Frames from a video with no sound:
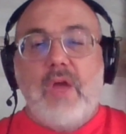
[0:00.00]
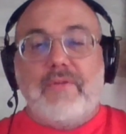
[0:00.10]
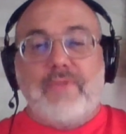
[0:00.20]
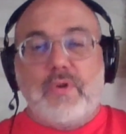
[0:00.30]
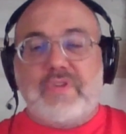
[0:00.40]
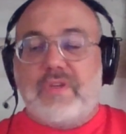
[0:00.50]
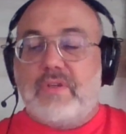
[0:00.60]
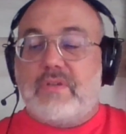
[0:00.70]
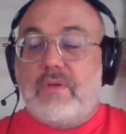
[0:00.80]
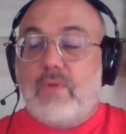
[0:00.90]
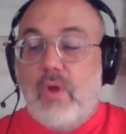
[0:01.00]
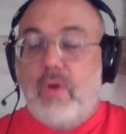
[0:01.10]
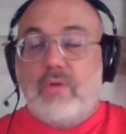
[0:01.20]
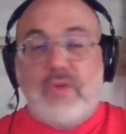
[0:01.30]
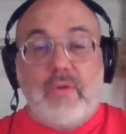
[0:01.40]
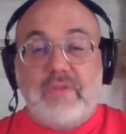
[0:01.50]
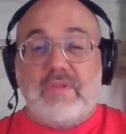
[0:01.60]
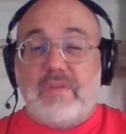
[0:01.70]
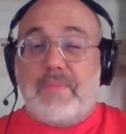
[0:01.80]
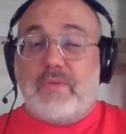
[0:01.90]
versus, oh, no,
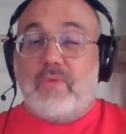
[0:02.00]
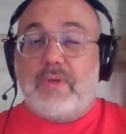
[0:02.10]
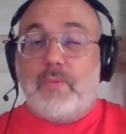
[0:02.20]
this is something really